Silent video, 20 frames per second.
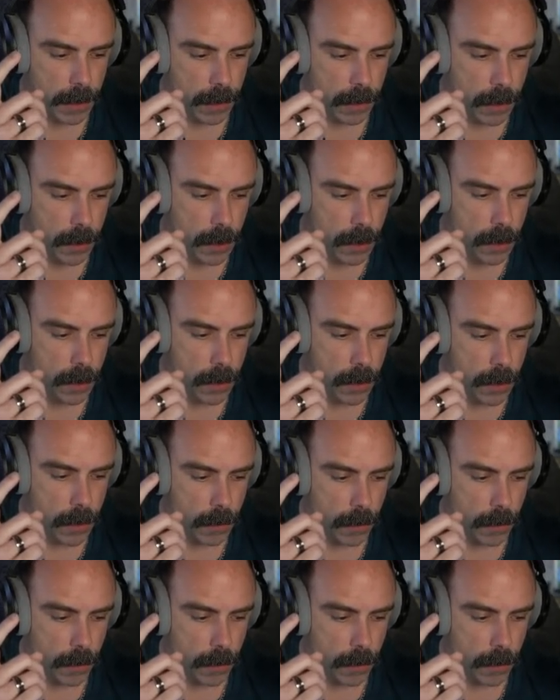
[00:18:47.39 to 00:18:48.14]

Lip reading: to